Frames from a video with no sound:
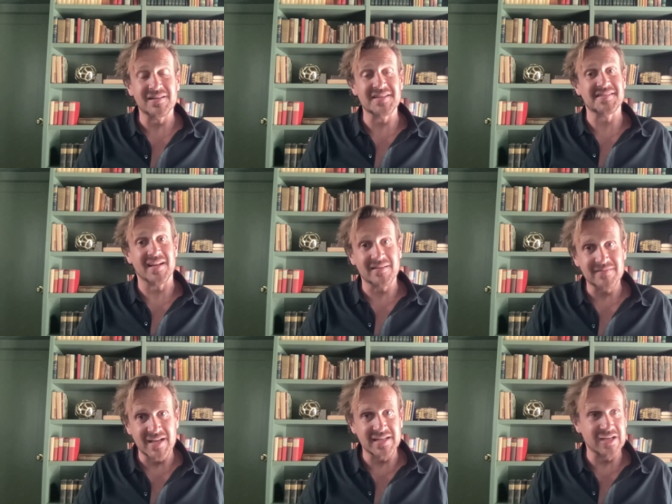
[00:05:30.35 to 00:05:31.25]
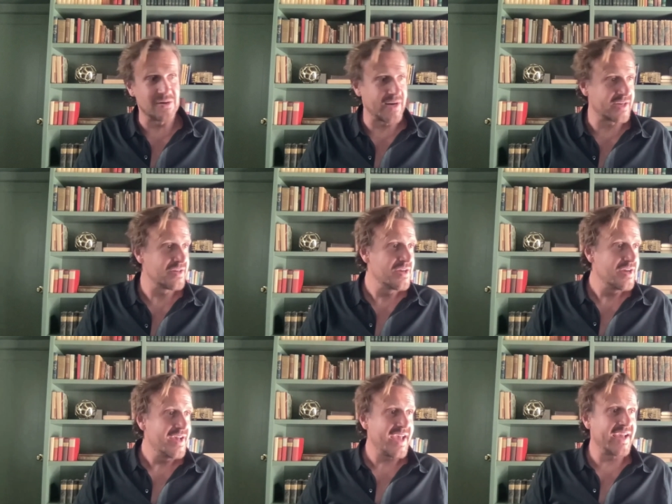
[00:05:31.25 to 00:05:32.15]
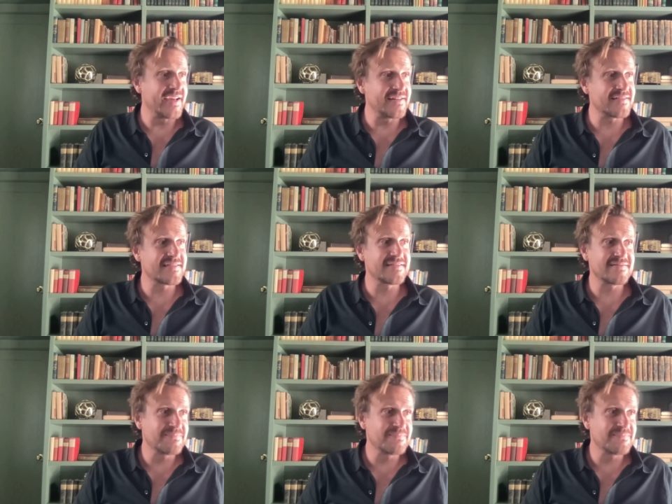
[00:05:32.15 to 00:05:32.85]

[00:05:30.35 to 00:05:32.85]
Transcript: listening and hearing. And